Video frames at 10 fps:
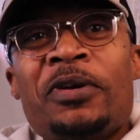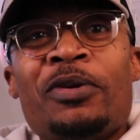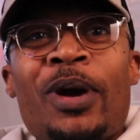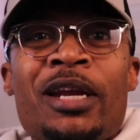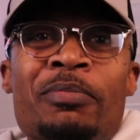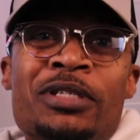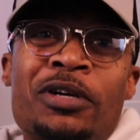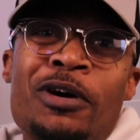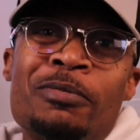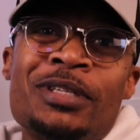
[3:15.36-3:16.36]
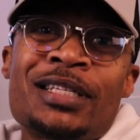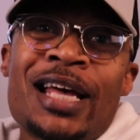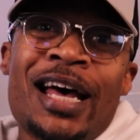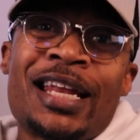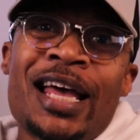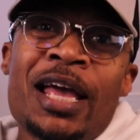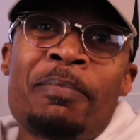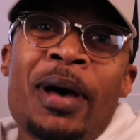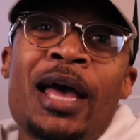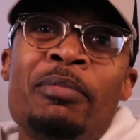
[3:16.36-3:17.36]
raided Mister Combs' L A
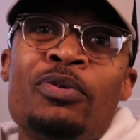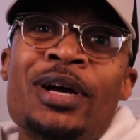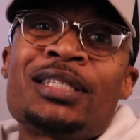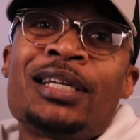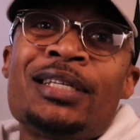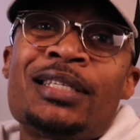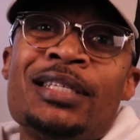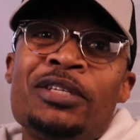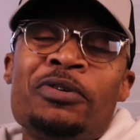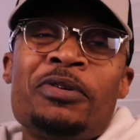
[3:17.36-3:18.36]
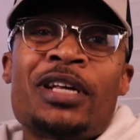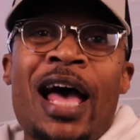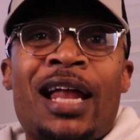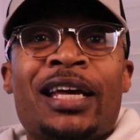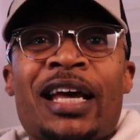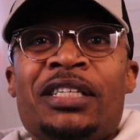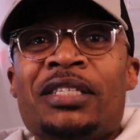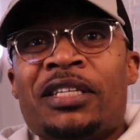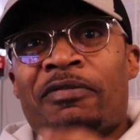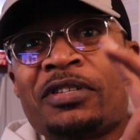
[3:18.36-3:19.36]
and Miami residences due to
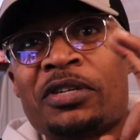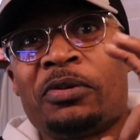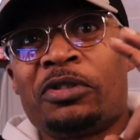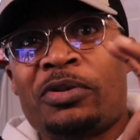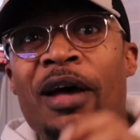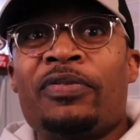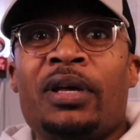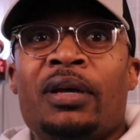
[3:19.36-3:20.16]
allegations of certain trafficking.